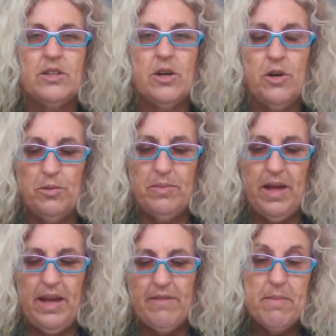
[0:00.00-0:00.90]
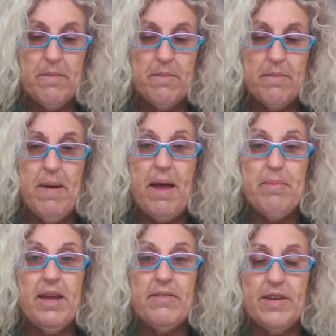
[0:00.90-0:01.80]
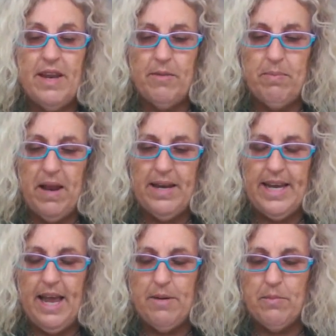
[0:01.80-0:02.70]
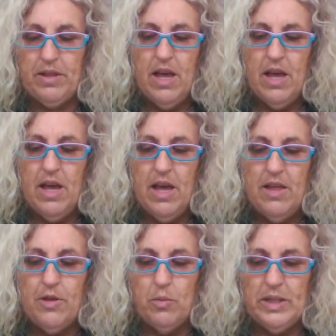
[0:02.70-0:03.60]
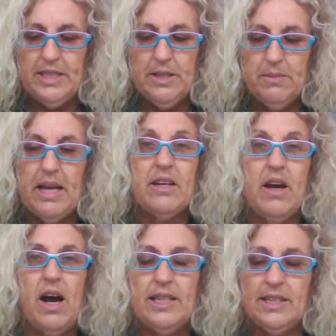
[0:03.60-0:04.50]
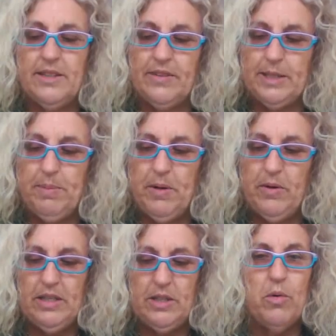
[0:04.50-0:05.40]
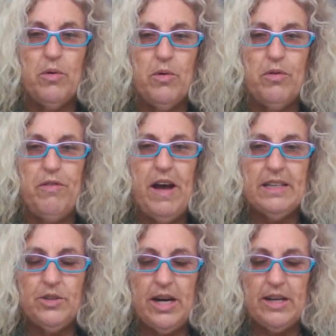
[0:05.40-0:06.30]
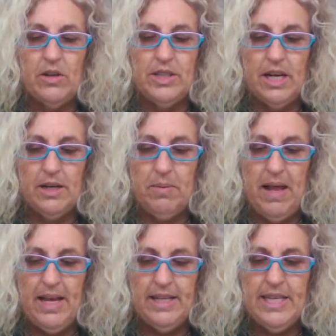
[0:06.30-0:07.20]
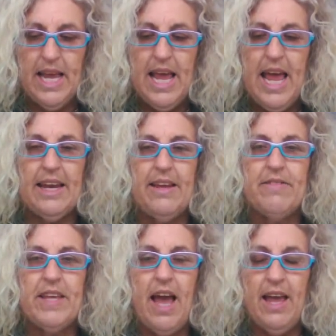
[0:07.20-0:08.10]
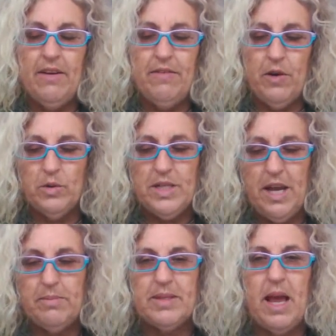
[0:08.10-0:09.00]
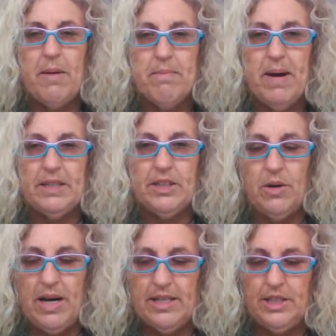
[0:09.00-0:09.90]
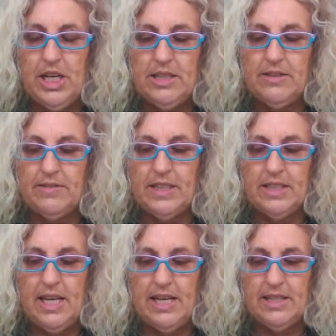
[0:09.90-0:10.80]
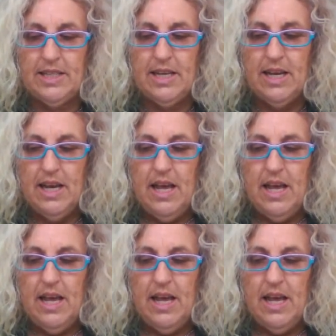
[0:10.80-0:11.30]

to whom they have maybe even never played a game with? The wisdom and guidance of experience will fast track those younger players and give the AFL teams a much greater chance of success.